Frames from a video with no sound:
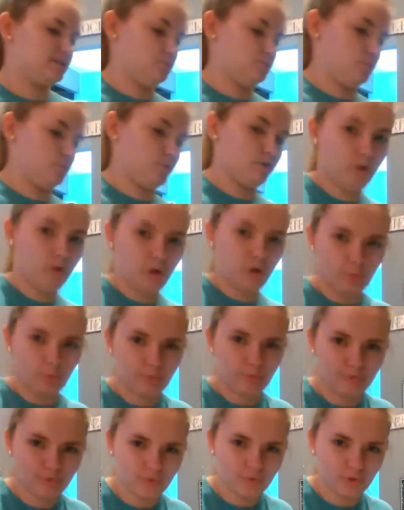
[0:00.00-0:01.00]
warm.
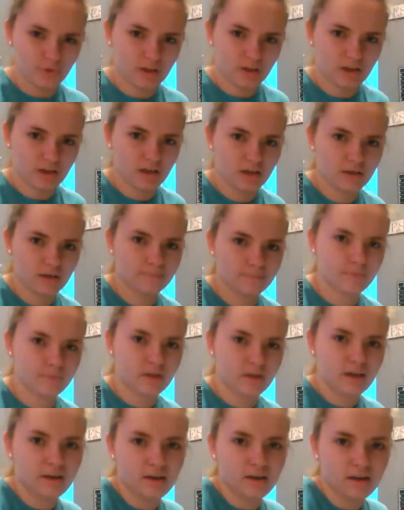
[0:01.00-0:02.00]
Hopefully
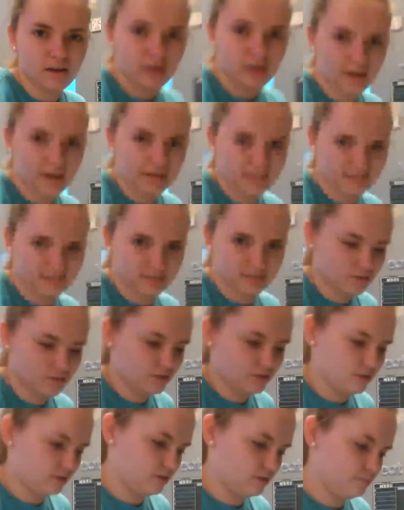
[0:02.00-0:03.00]
it doesn't
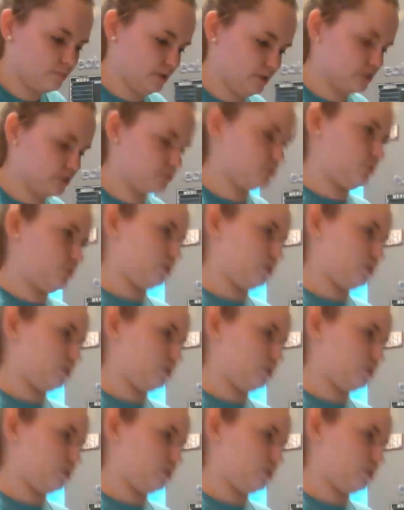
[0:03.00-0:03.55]
cook much more.